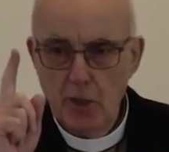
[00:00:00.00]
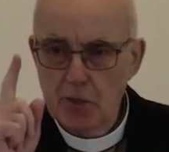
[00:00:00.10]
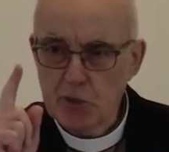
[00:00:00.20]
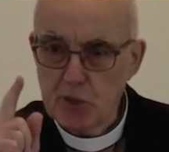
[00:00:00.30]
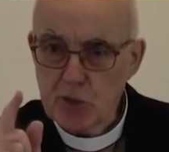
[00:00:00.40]

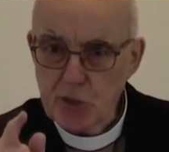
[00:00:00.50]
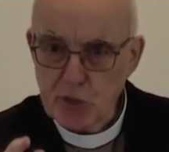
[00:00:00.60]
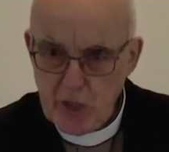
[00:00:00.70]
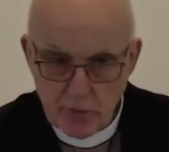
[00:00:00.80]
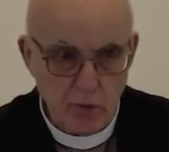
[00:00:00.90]
It's his
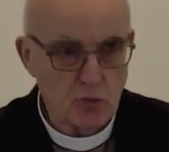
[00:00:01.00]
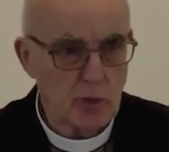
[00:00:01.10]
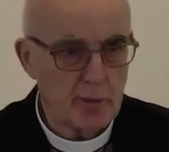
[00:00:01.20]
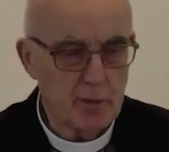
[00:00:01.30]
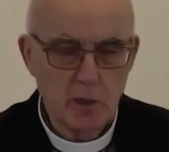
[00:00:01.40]

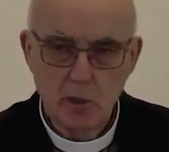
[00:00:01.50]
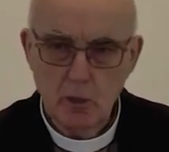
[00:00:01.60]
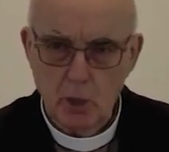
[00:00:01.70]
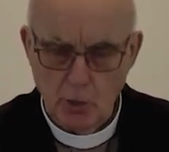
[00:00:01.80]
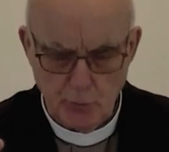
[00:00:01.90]
signature
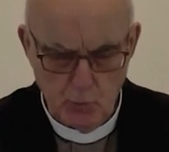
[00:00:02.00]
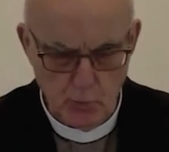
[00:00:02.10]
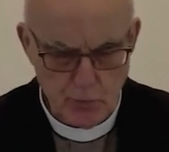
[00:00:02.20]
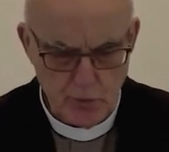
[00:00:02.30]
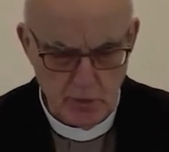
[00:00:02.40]
on
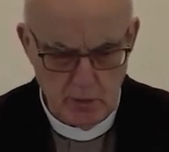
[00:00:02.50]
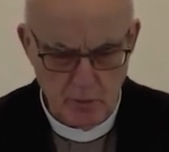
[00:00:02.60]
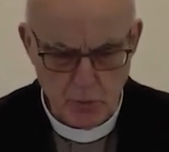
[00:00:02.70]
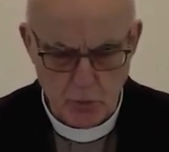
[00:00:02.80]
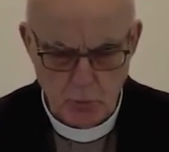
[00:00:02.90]
those
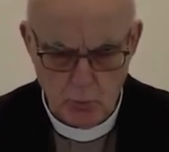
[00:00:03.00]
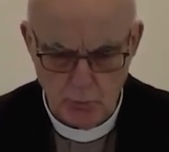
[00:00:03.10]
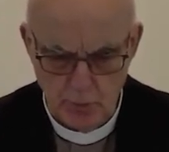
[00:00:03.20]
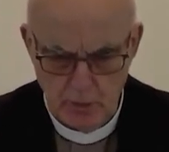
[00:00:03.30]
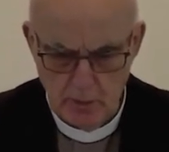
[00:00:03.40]

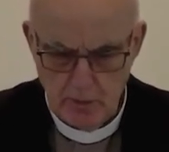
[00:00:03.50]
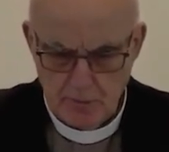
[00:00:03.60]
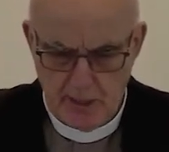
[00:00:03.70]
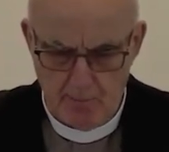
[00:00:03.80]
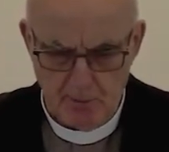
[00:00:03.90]
stone
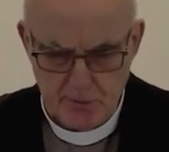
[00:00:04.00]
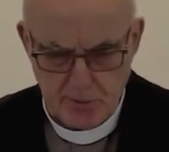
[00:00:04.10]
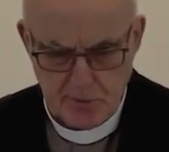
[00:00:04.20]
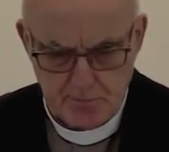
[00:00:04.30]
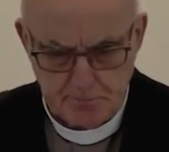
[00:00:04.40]
tablets.